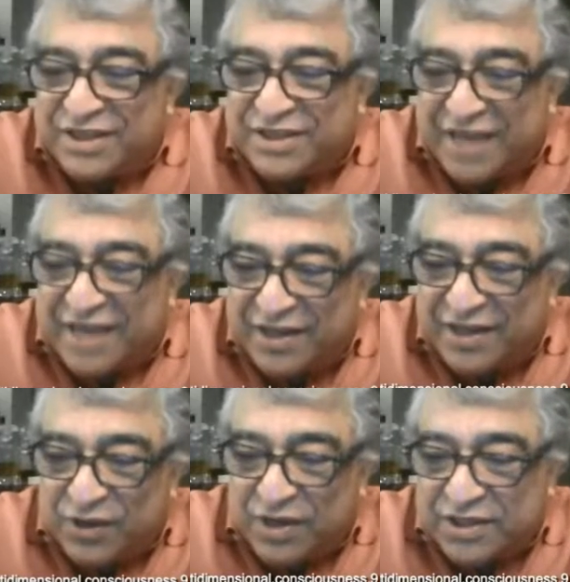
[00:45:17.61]
to tell
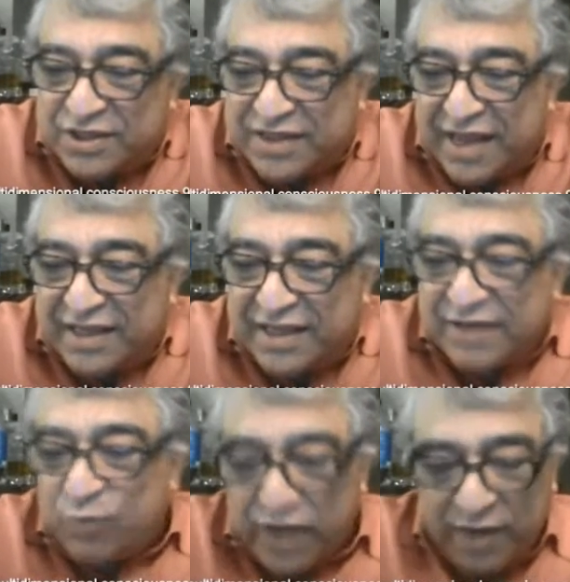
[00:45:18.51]
you is that
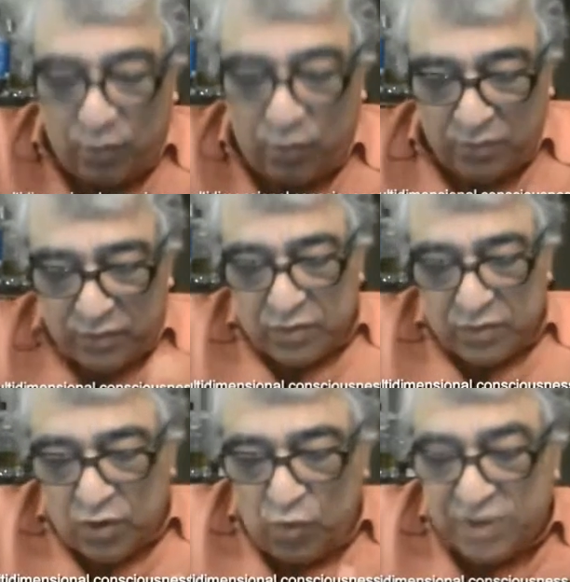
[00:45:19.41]
we
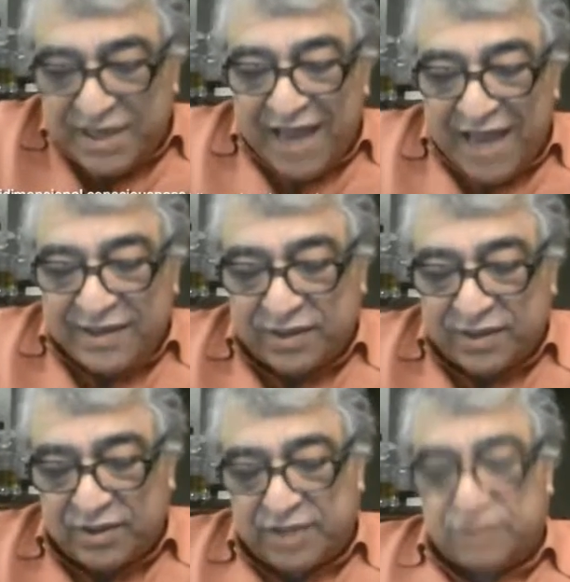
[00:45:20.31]
we're tethered
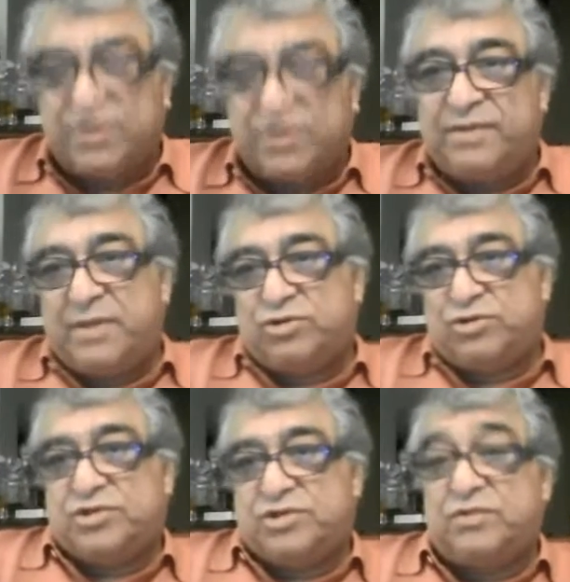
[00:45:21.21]
to these three
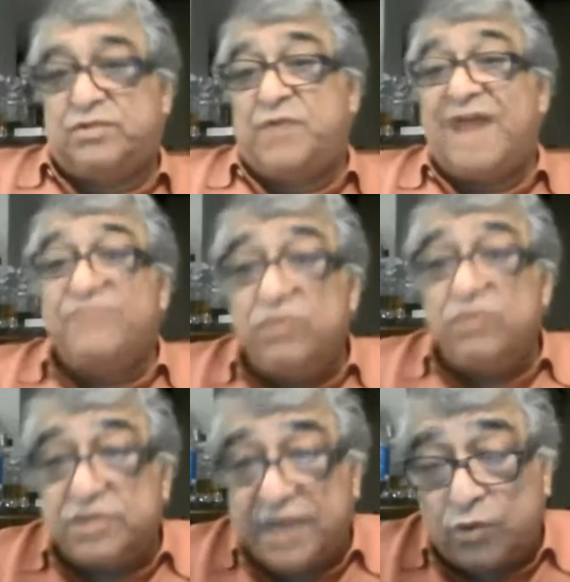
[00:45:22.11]
dimensions. So we have to
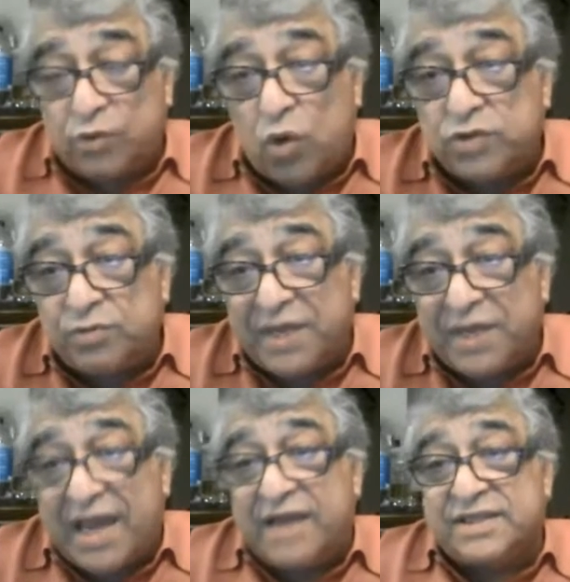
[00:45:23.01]
understand quantum
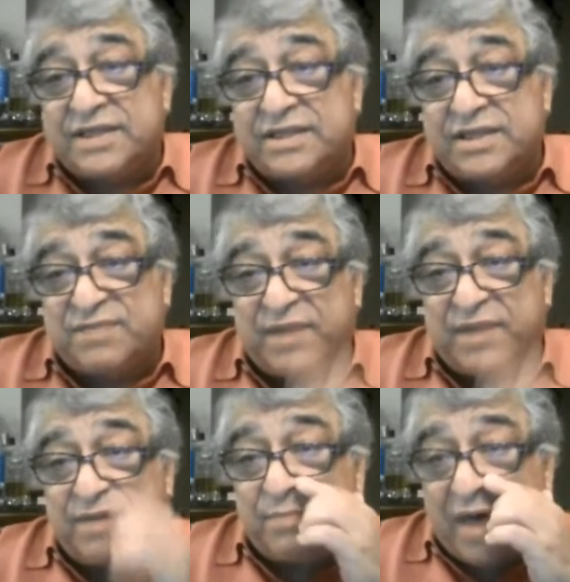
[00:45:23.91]
mechanics as
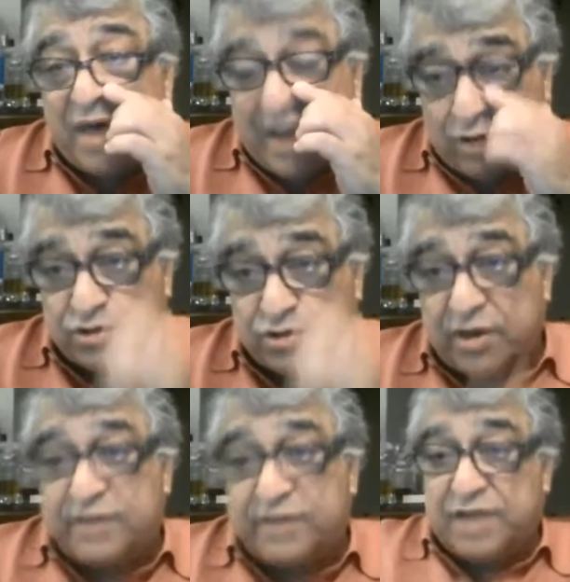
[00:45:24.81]
explained by our
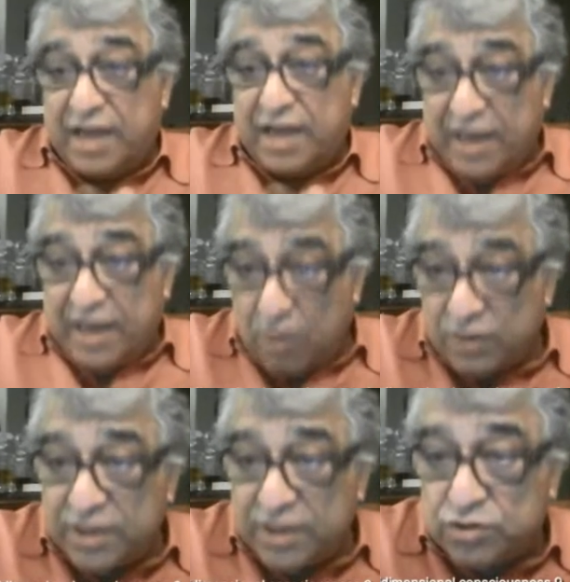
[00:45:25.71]
scientists. And on
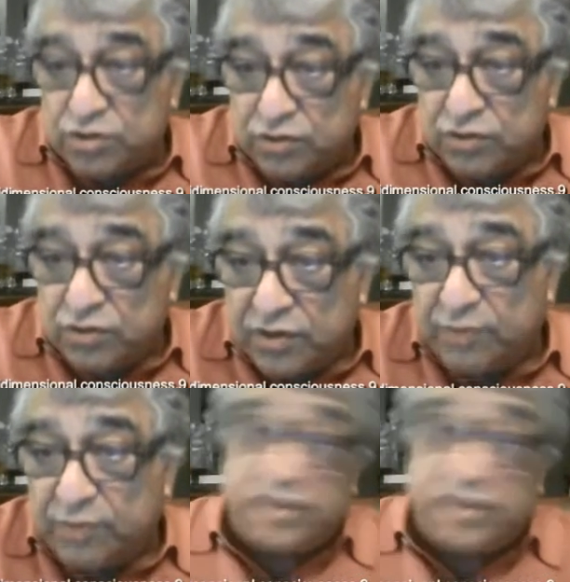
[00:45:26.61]
this,
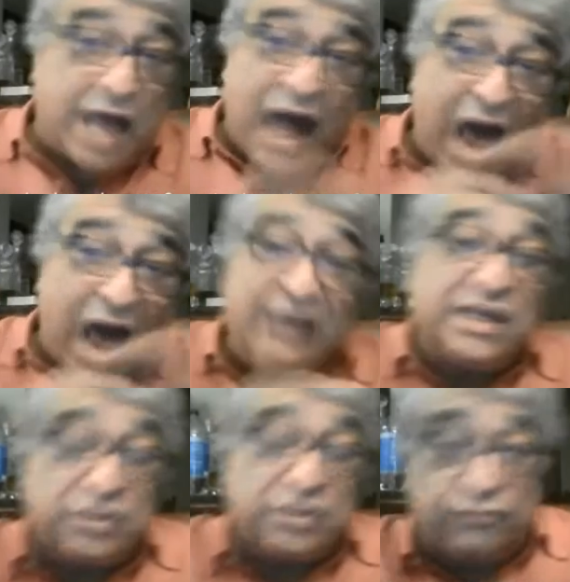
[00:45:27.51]
which is the
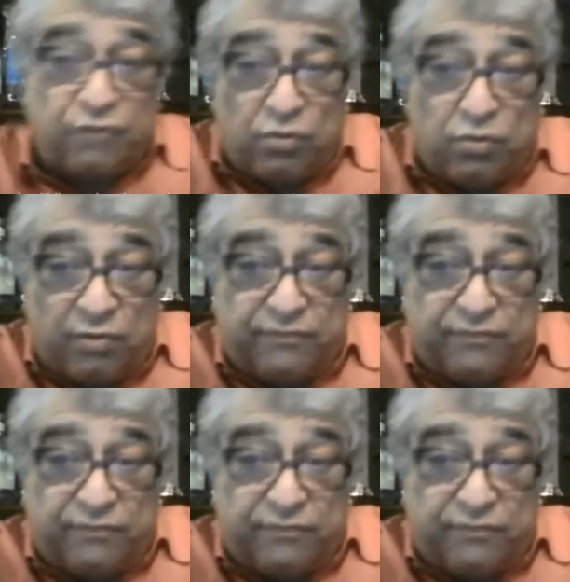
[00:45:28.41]
highest form of